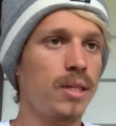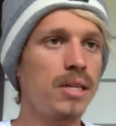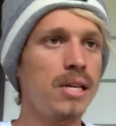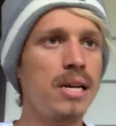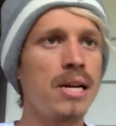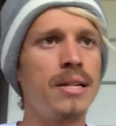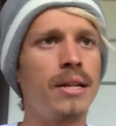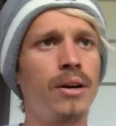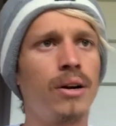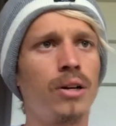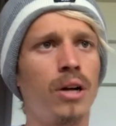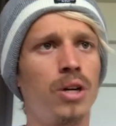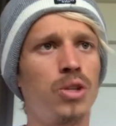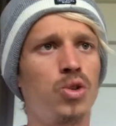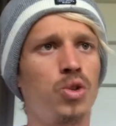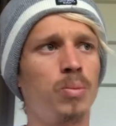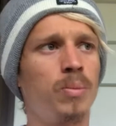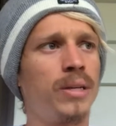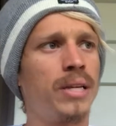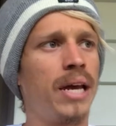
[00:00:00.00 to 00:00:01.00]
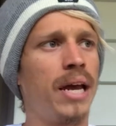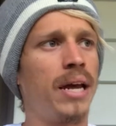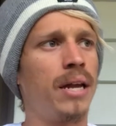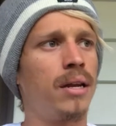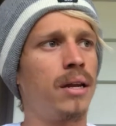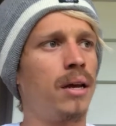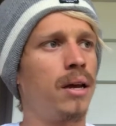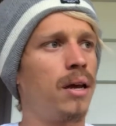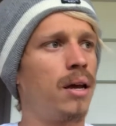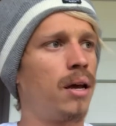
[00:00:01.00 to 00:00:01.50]
And then I'll go swim again.
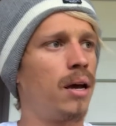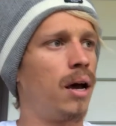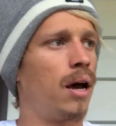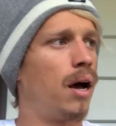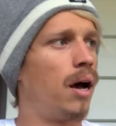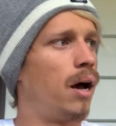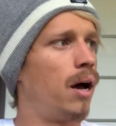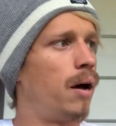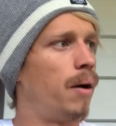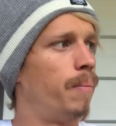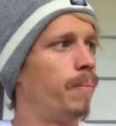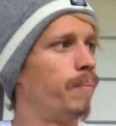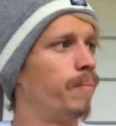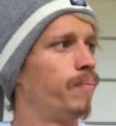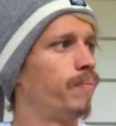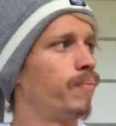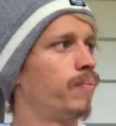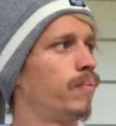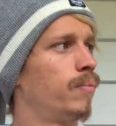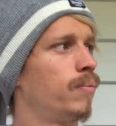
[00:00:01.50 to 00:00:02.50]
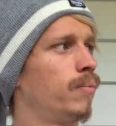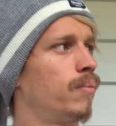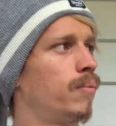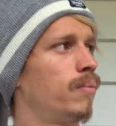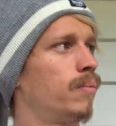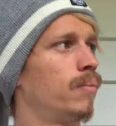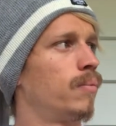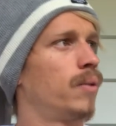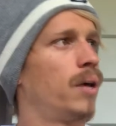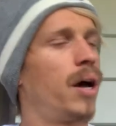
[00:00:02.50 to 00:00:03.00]

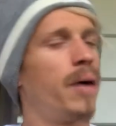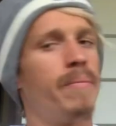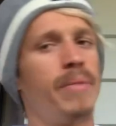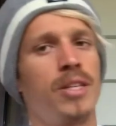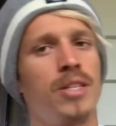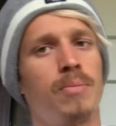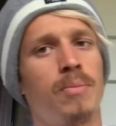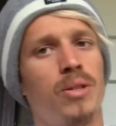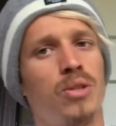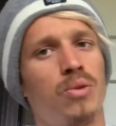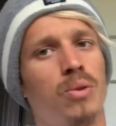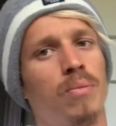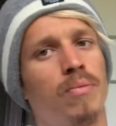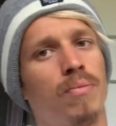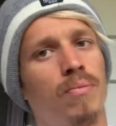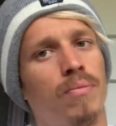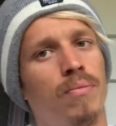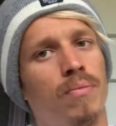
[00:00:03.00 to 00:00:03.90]
I missed my swim.